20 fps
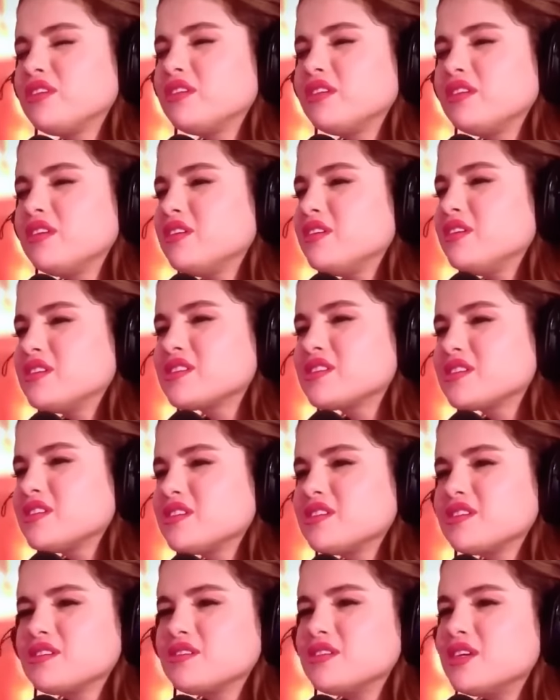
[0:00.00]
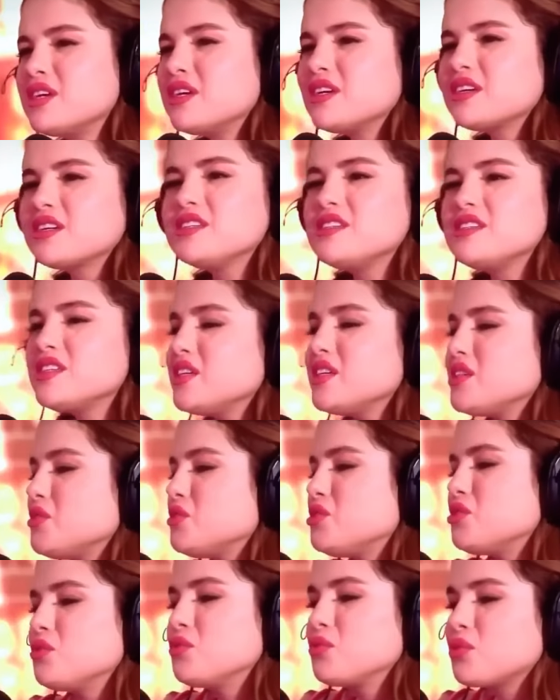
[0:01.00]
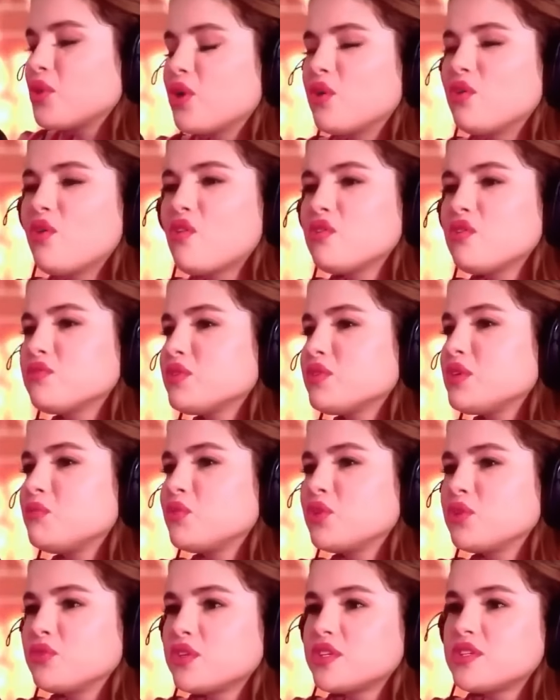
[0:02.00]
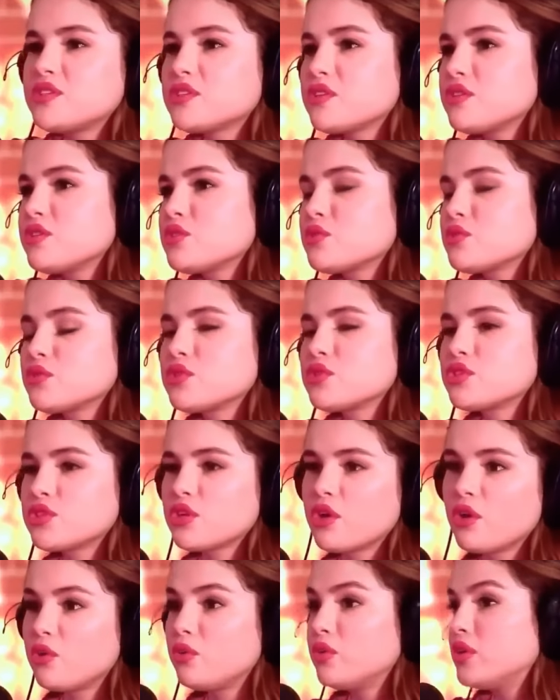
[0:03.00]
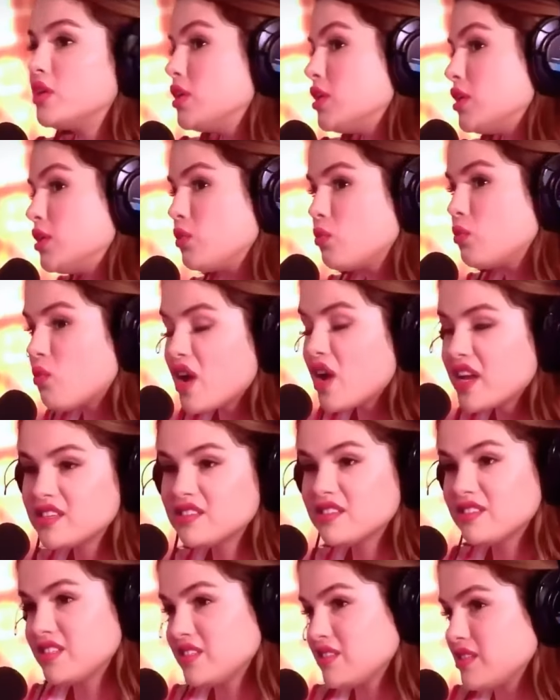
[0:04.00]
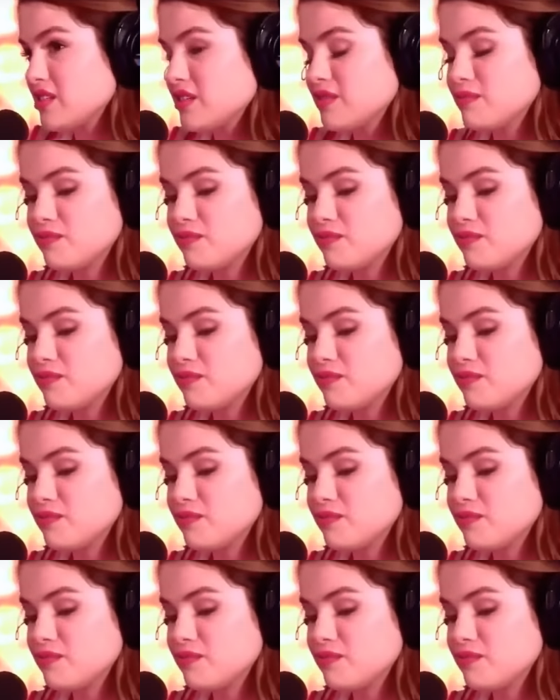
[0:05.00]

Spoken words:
He quoted a Tupac song that says, "A place to spend my quiet nights,